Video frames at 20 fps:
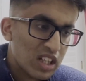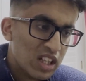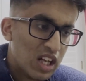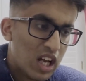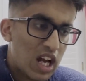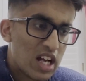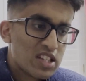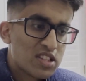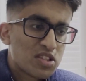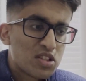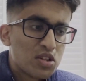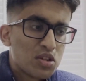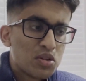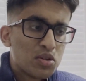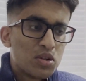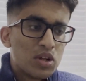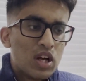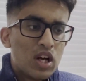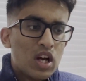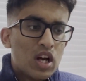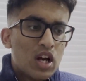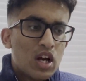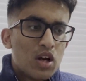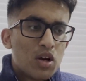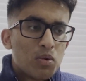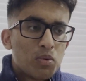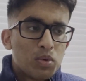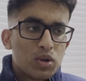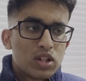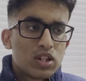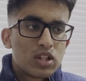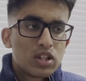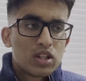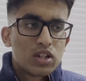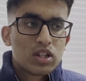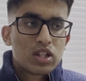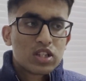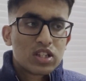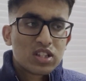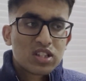And so with
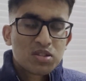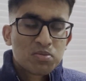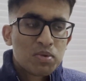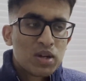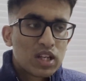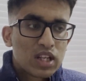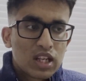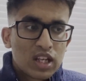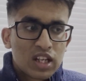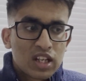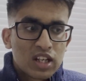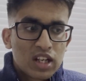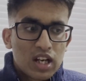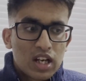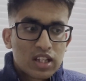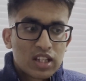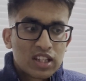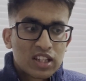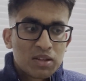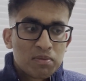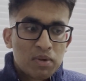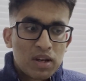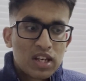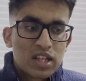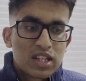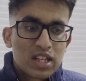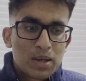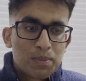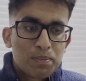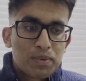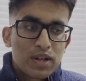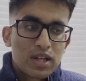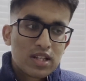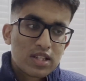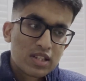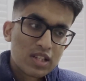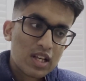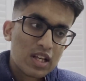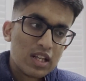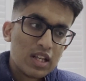decision making, I think the main tip
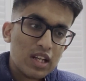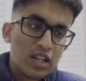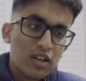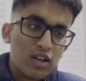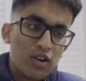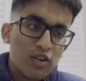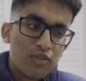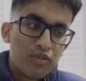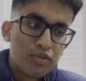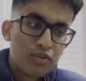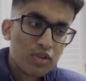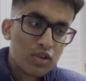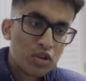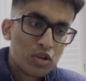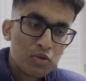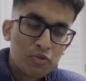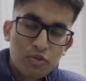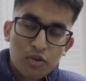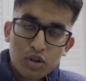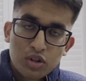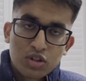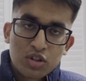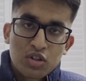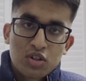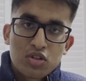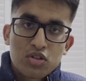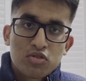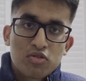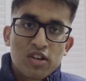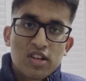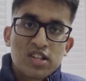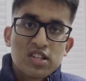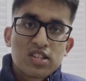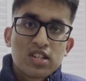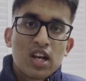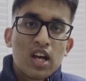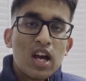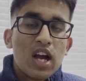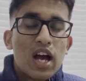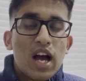is the idea of focus on your strengths
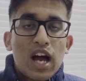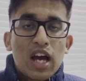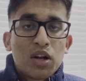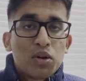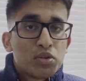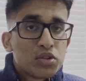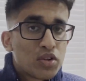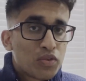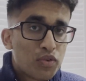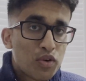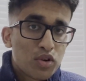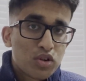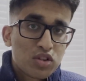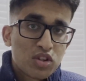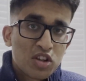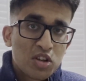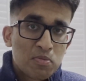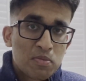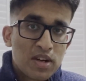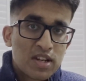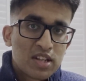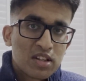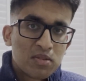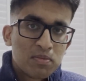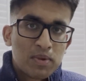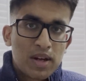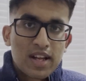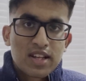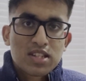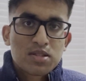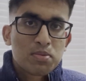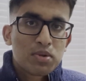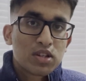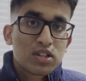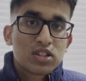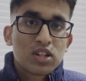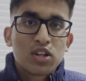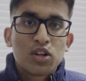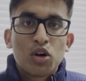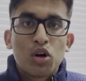and also focus on your mental maths,
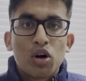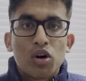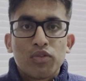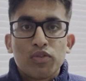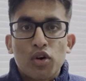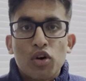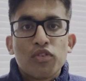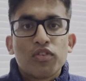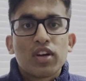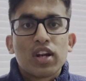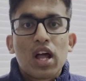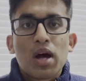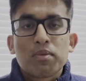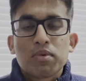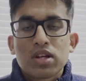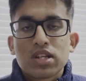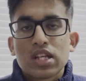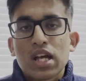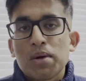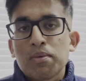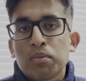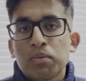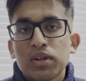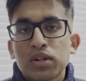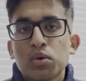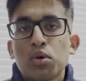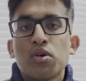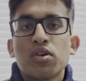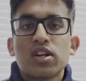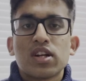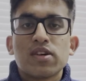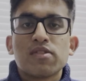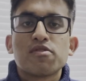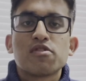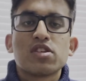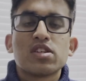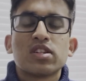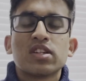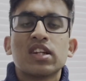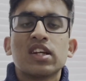because a lot of overlap does happen with quantitative
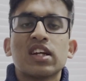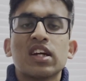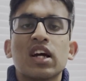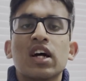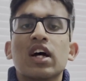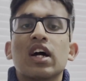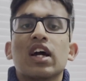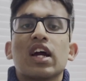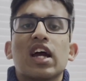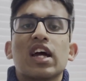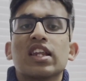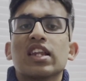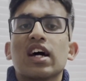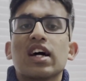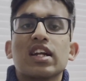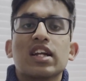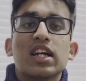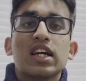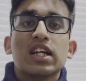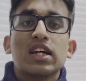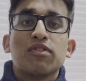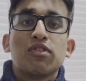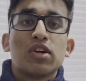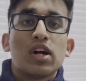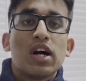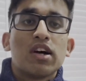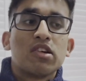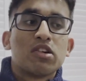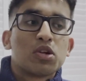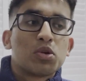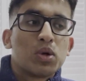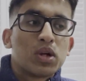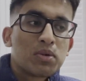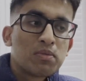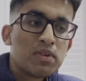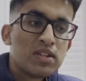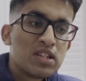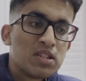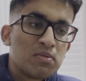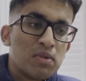reasoning in the idea that if you had quick
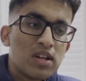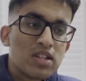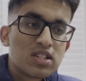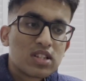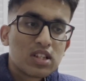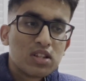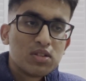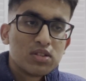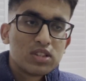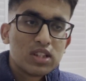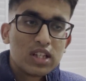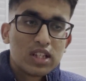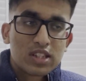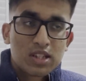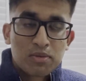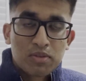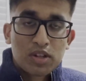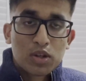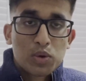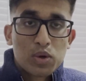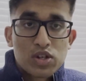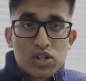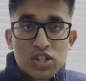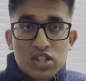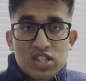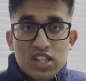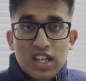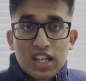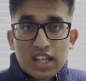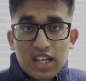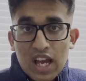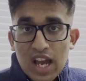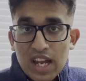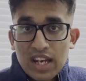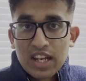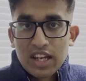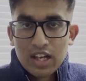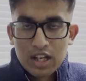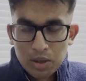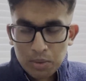mental math skills, some of the questions, it
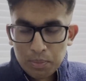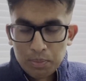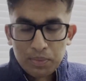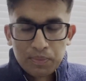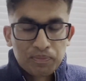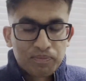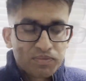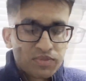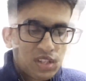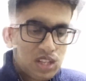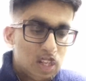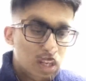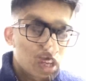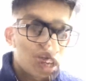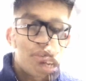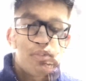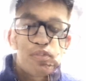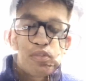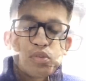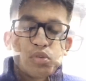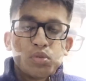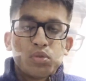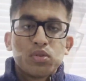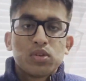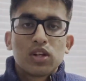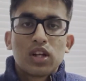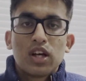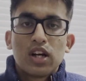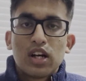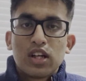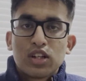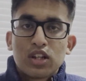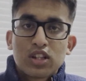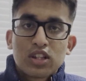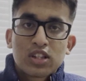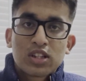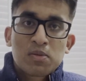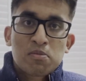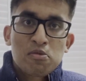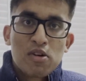can help. So overall, just
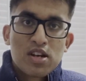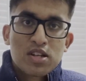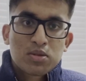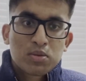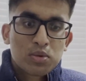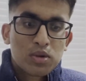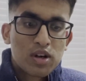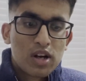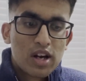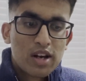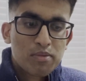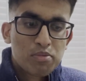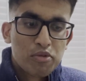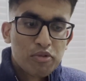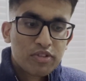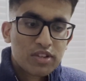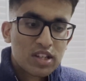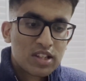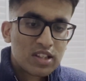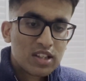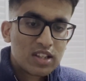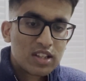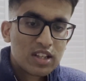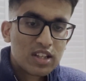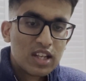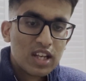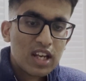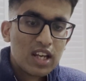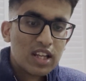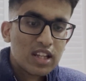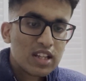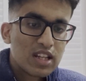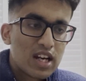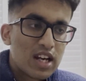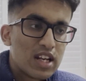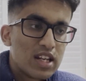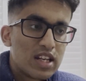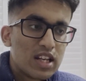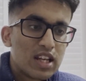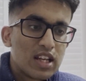to summarize what I've presented today, the
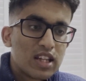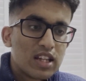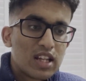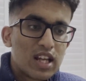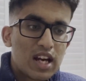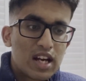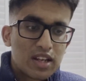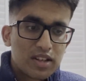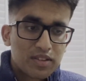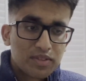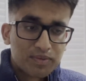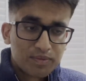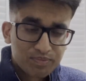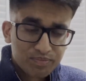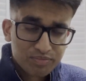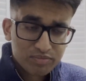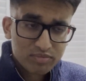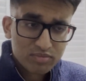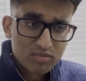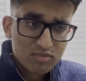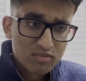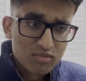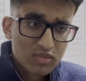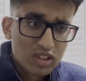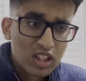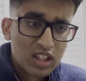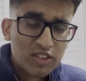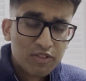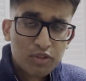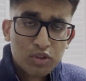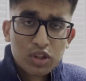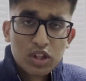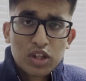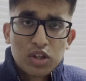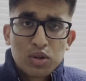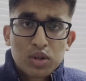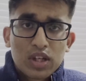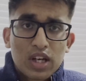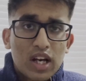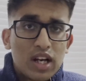idea that for the
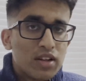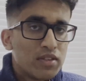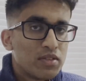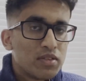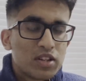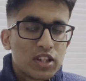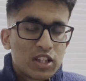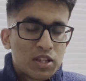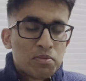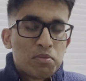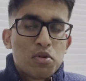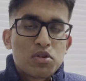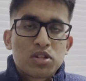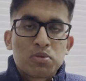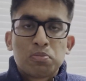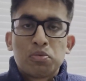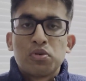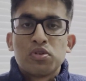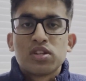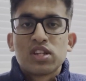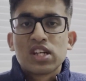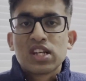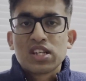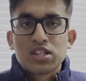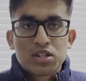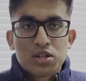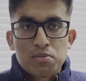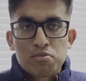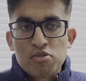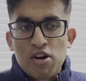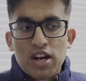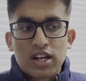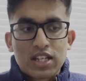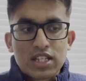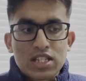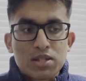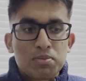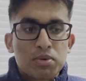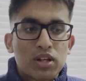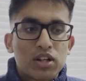UCAT, the most important thing is to
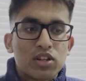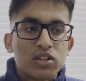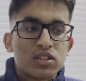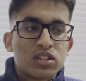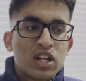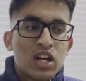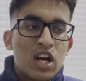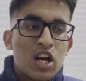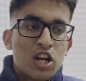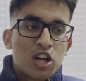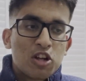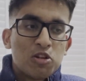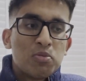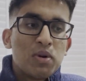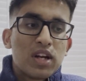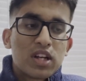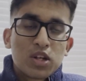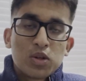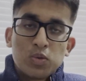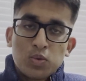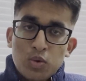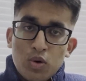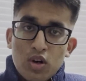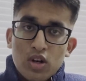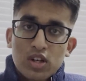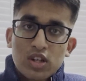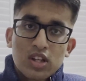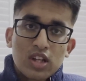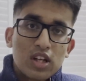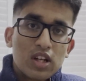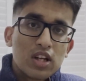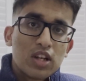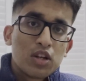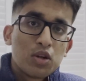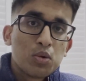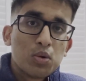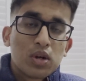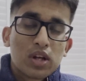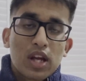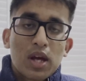practice, because no matter what,
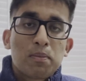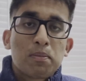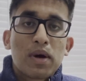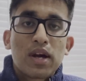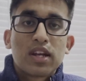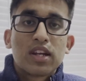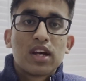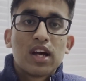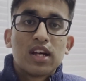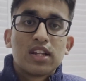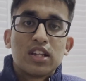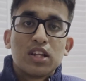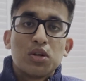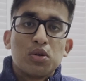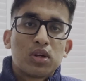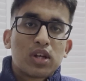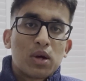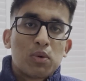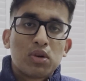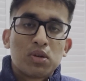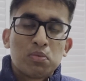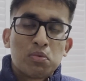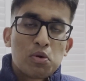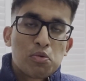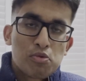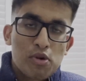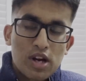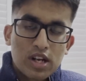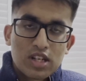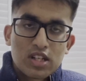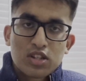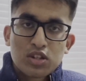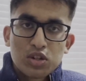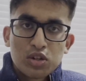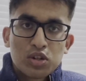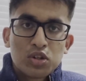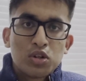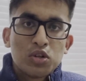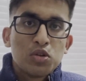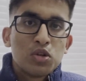you will get better at the UCAT with more practice you
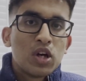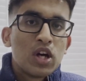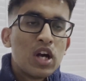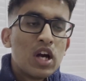do.